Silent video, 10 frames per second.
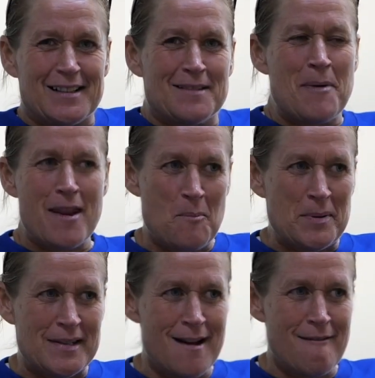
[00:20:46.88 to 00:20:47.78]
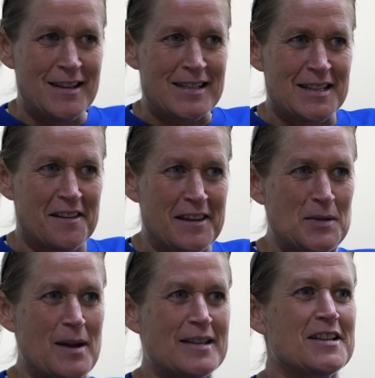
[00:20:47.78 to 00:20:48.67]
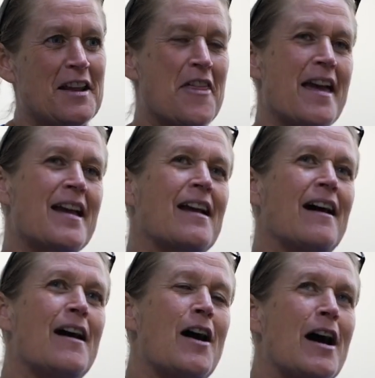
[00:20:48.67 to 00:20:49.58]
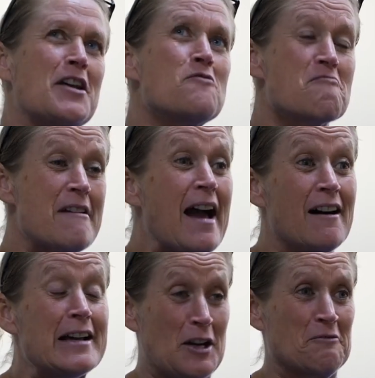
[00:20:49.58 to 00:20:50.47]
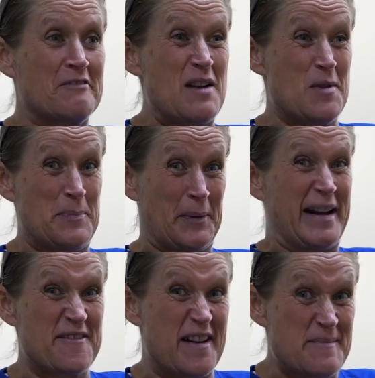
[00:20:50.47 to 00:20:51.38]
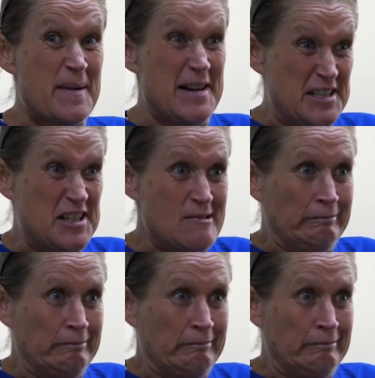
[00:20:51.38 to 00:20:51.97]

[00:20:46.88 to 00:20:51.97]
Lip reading: bit of a bizarre answer to this question. I think I don't really want to bring very much,